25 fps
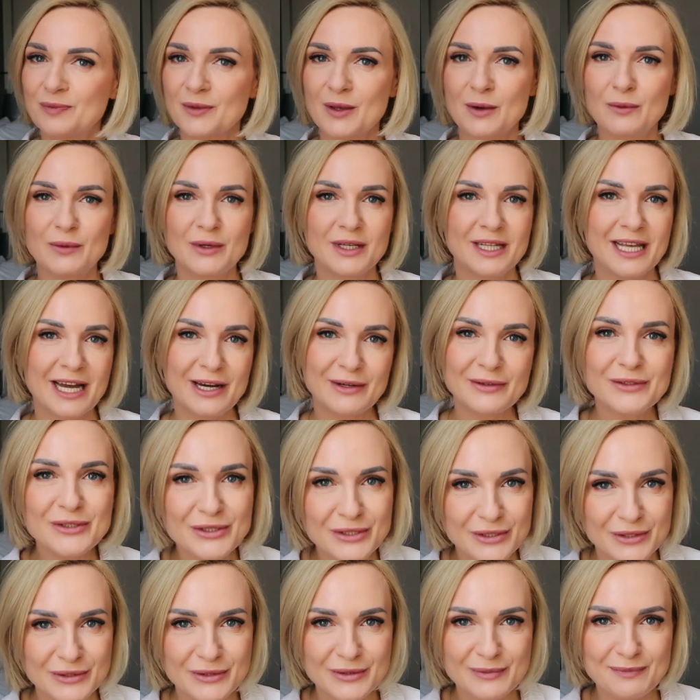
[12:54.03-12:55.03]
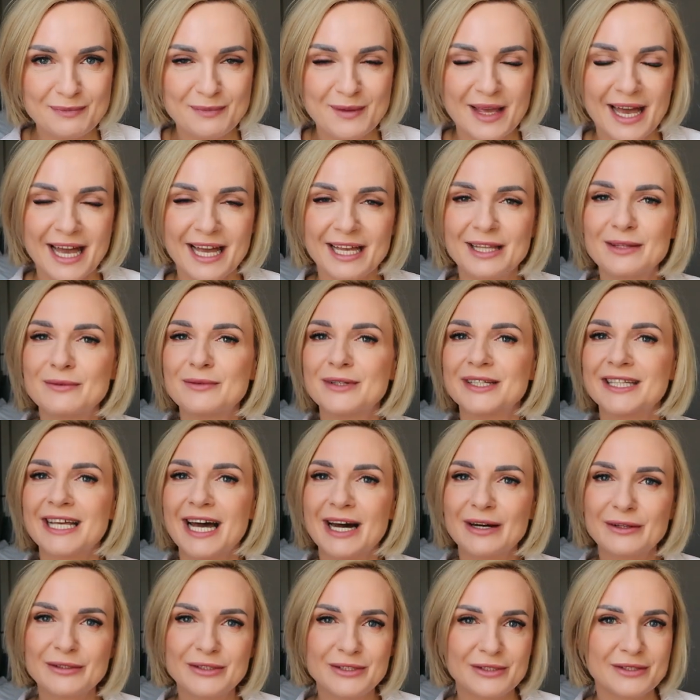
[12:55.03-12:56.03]
without you and
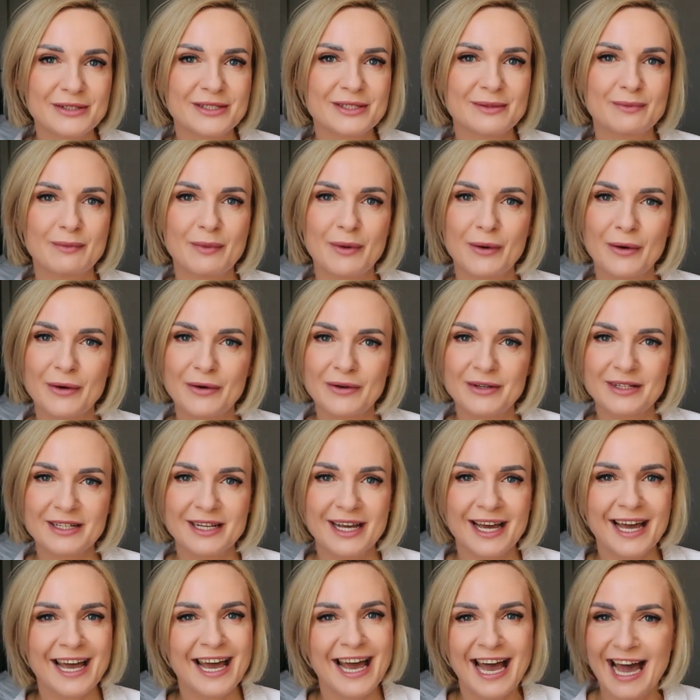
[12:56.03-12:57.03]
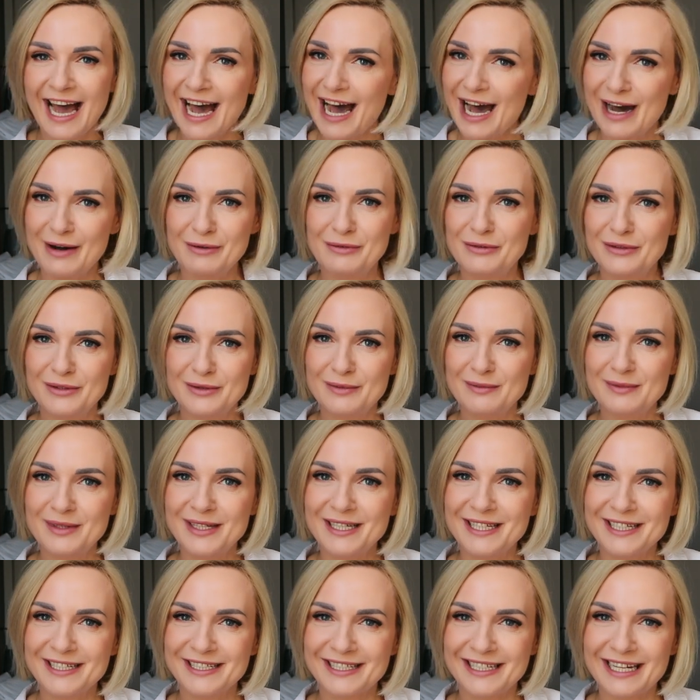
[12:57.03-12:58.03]
without your support I wouldn't be
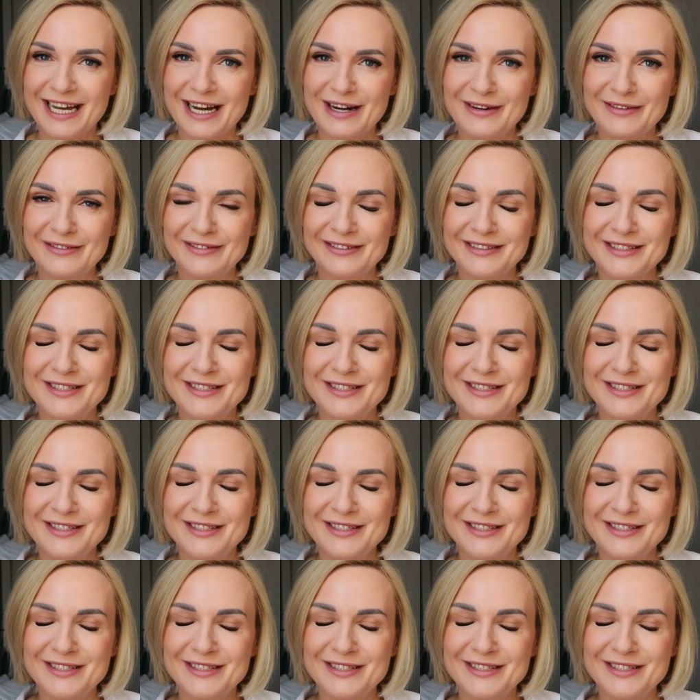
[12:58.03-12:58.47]
here now.